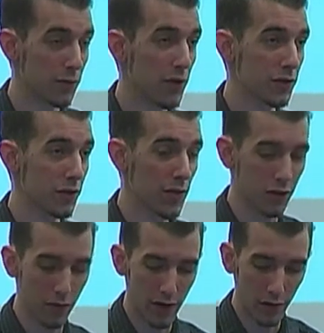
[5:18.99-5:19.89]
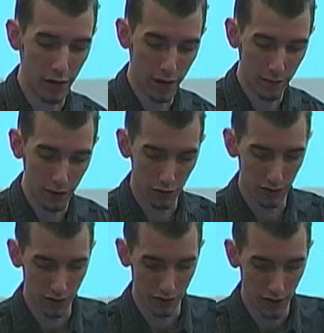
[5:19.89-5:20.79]
as well as their medical marijuana bill,
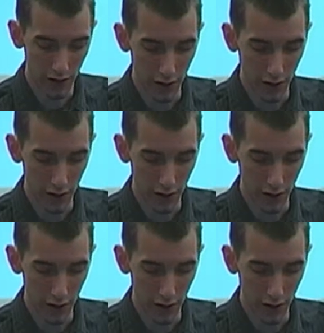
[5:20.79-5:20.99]
which